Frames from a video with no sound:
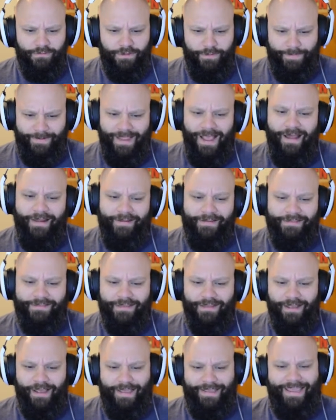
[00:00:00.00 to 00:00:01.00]
To be
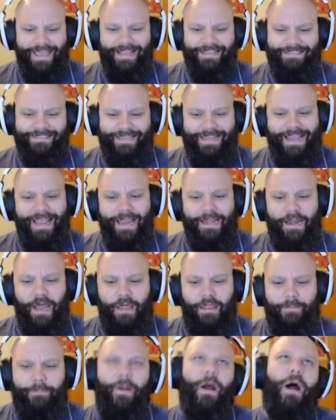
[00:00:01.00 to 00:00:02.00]
honest, I can't stand
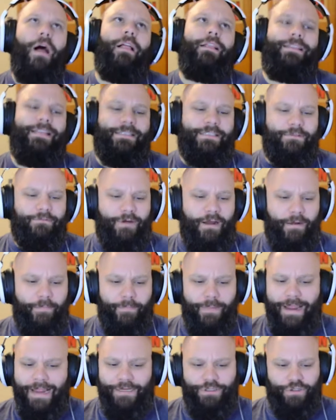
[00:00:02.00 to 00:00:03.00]
all the politics
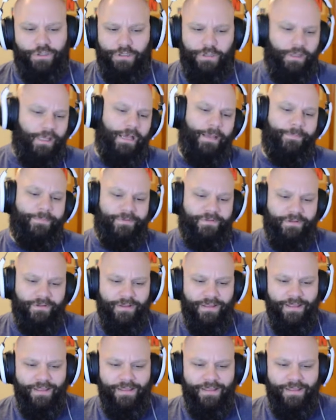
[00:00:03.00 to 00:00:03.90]
around major clubs.